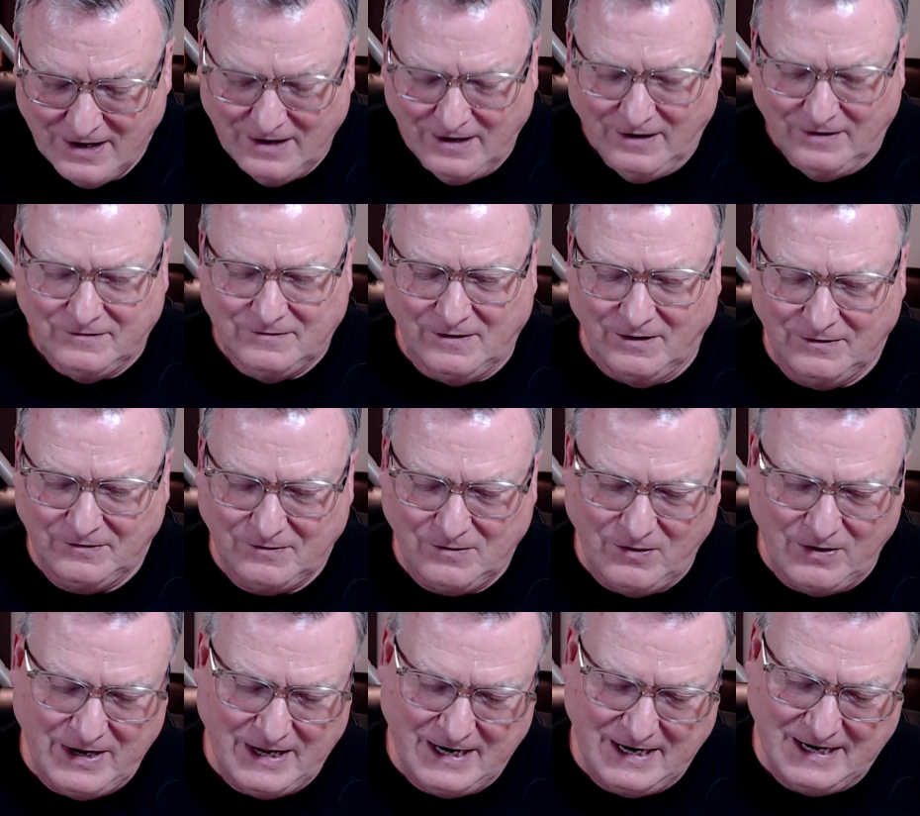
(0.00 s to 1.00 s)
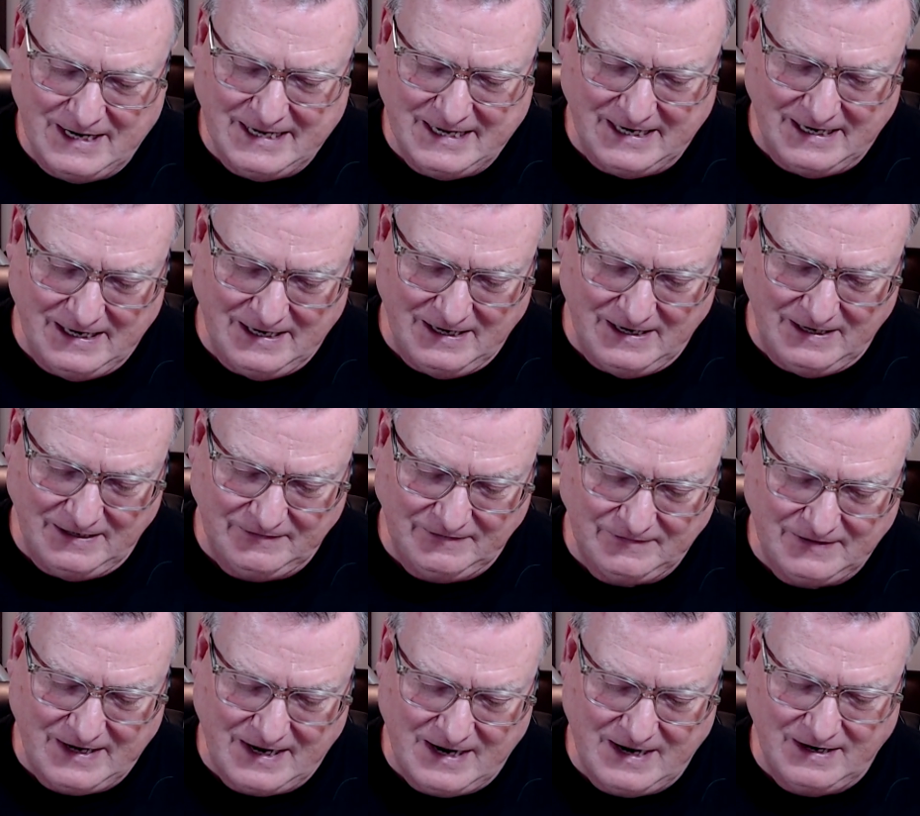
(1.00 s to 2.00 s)
So let's go ahead and get into this,
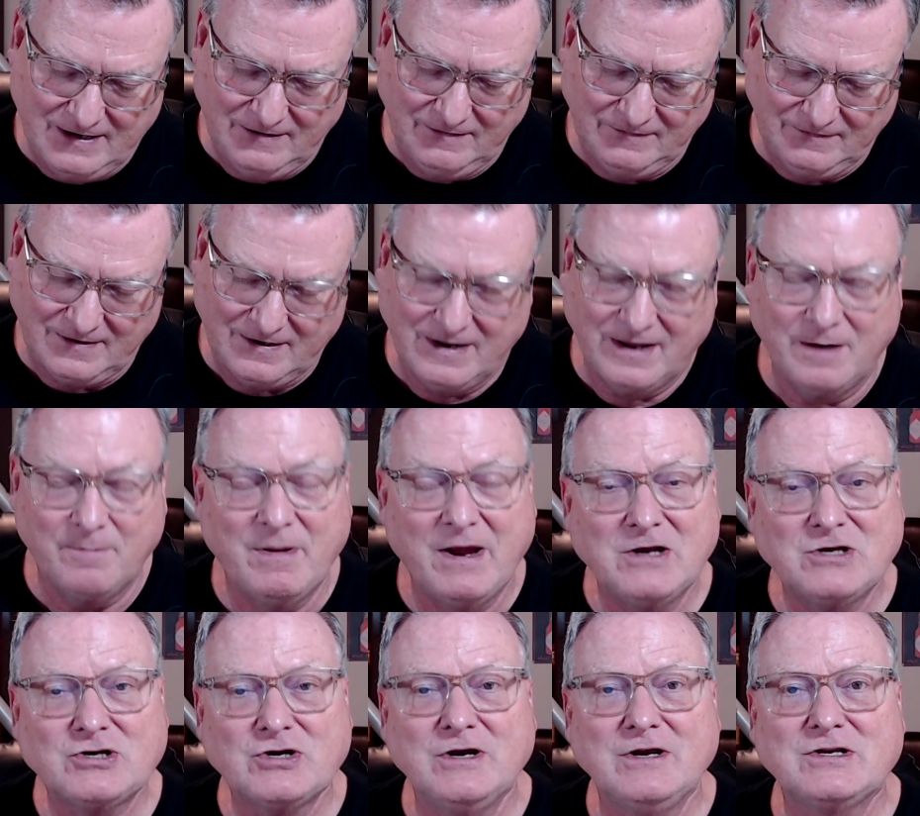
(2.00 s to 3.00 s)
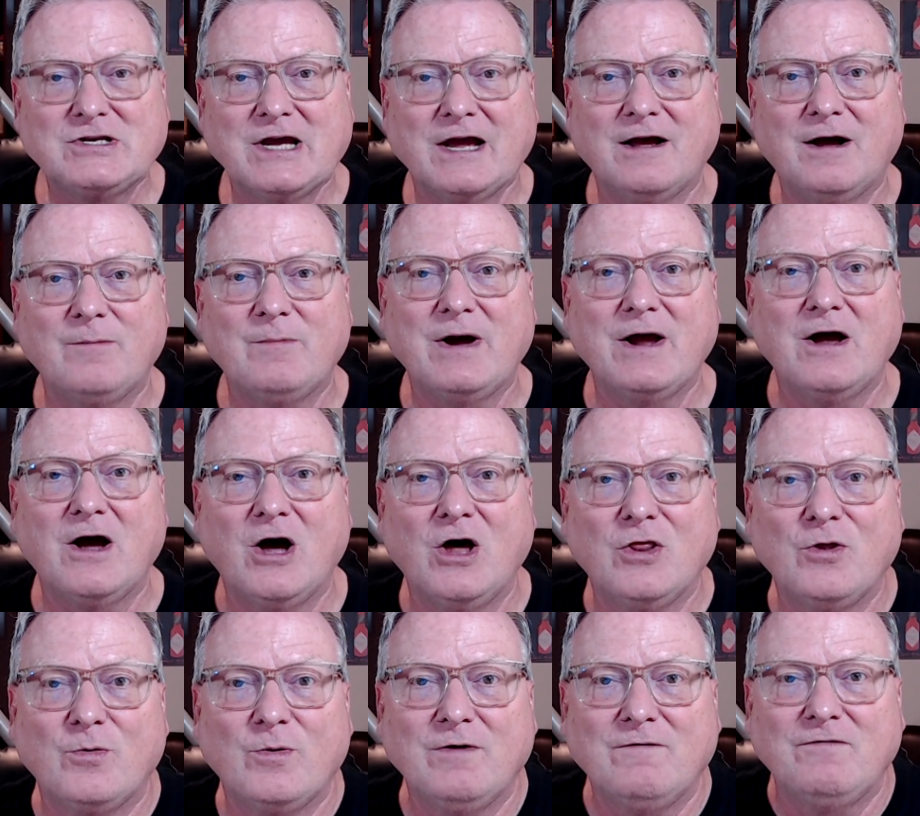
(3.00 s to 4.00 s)
guys, and make sure you check out my
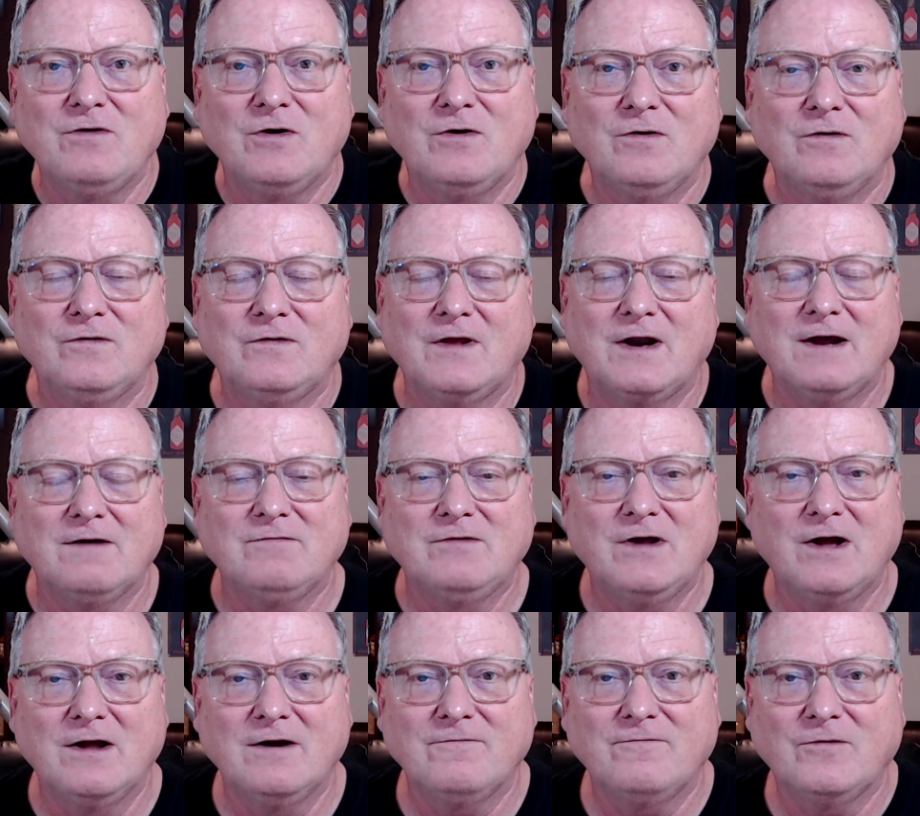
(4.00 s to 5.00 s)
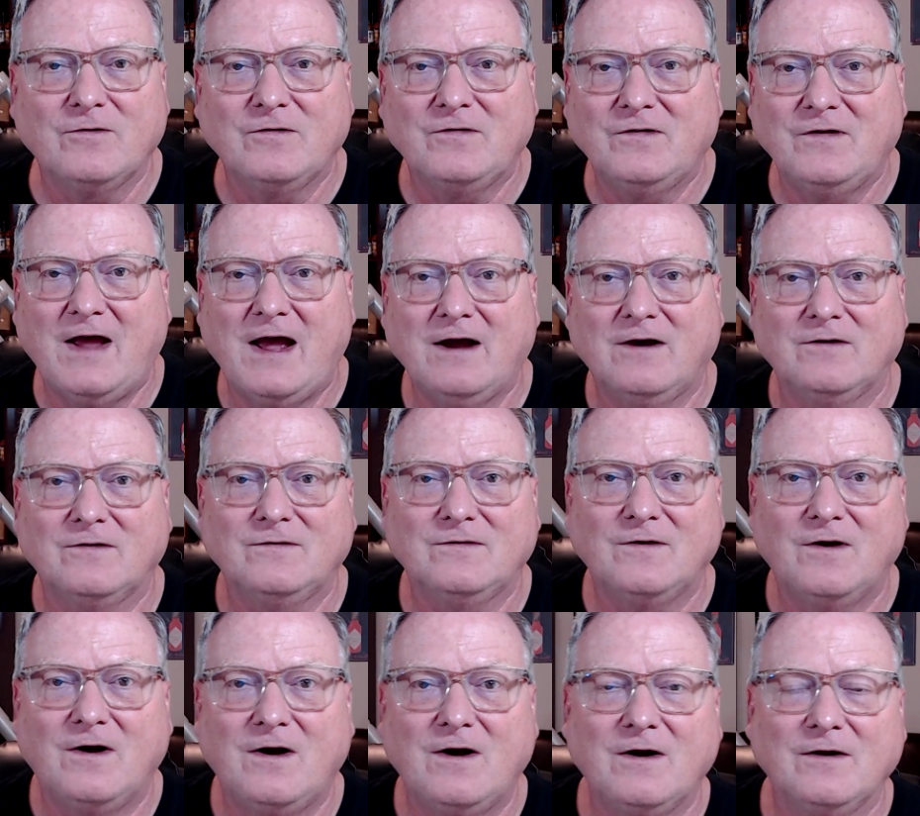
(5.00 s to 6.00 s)
other reviews that I've done for Shaka
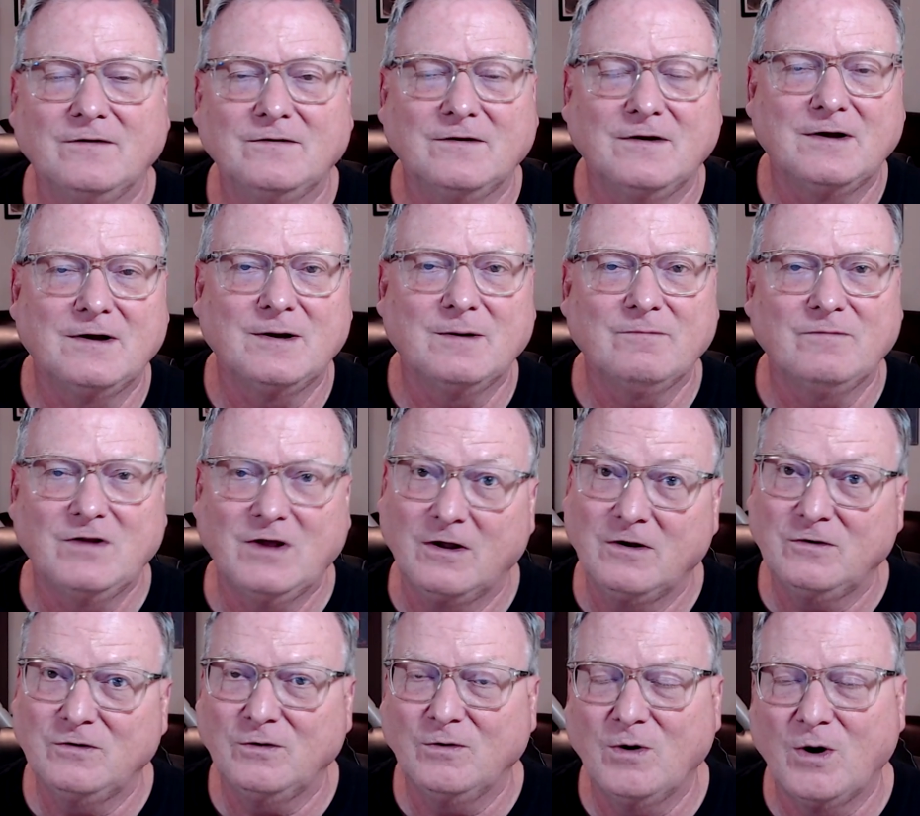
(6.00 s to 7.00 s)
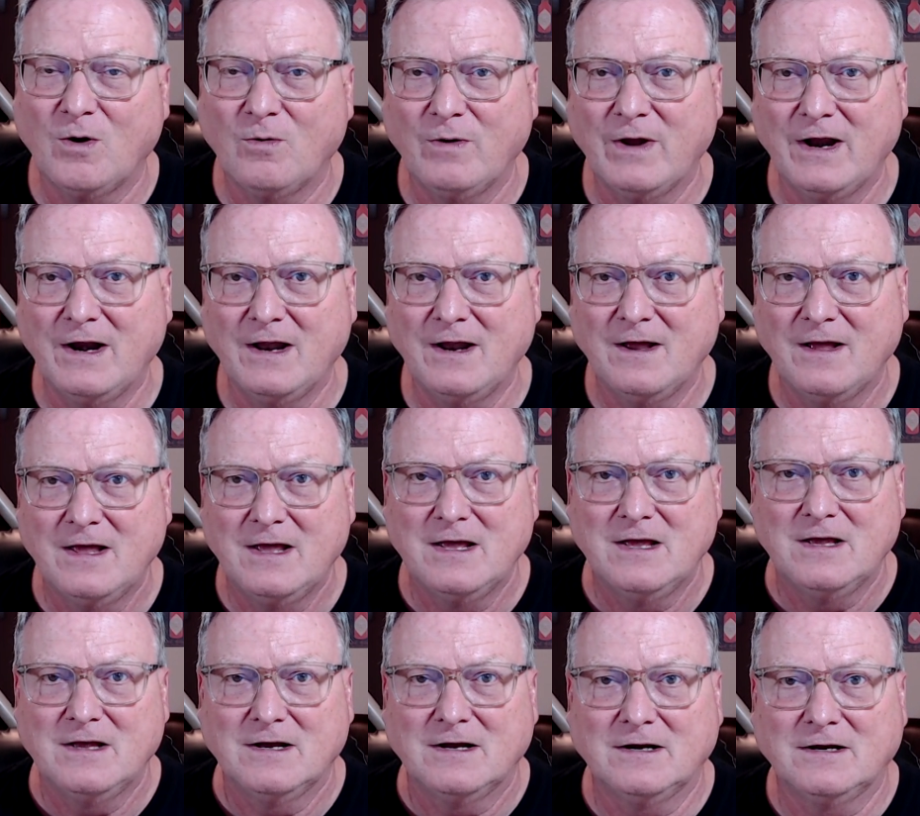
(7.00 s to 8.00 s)
Sauce. I've done two already,
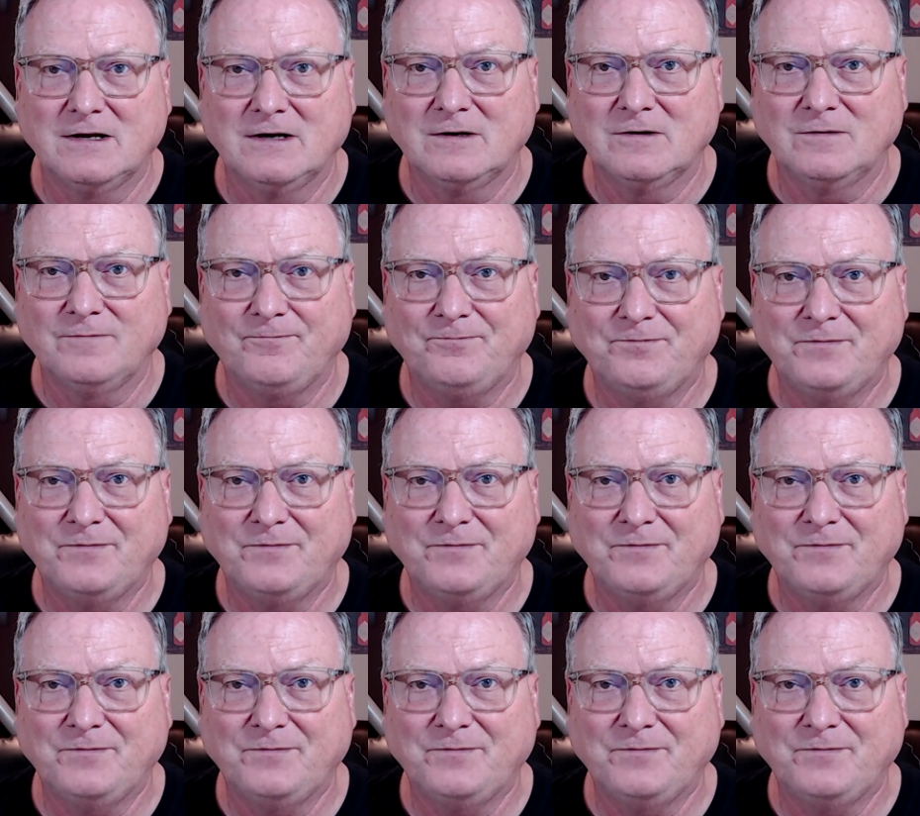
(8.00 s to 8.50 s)
and